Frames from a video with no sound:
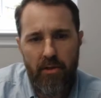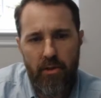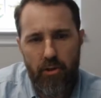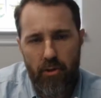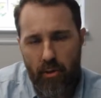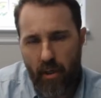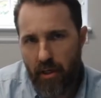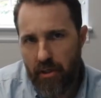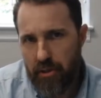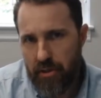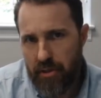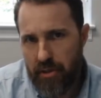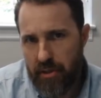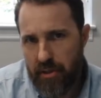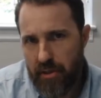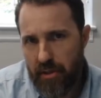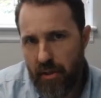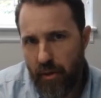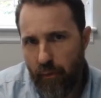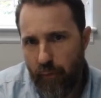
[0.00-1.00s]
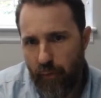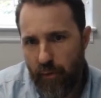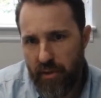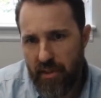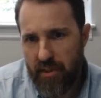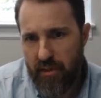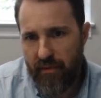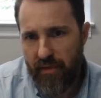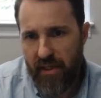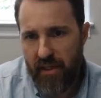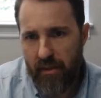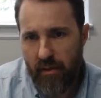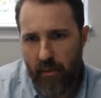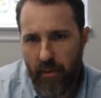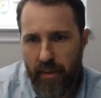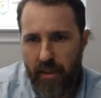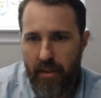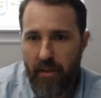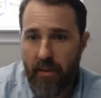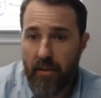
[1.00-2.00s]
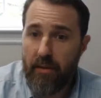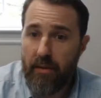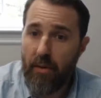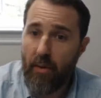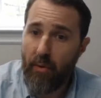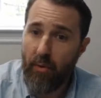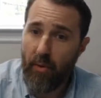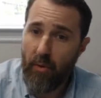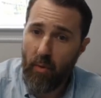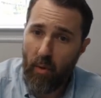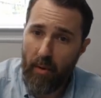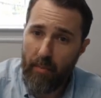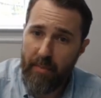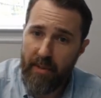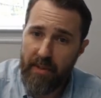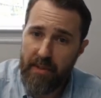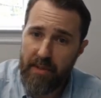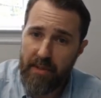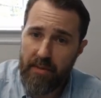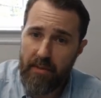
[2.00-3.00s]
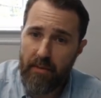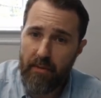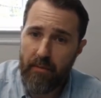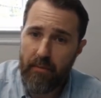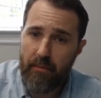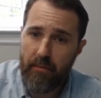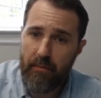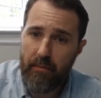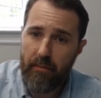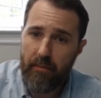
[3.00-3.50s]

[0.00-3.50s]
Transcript: Structures to know for the sphenoid: know the corpus,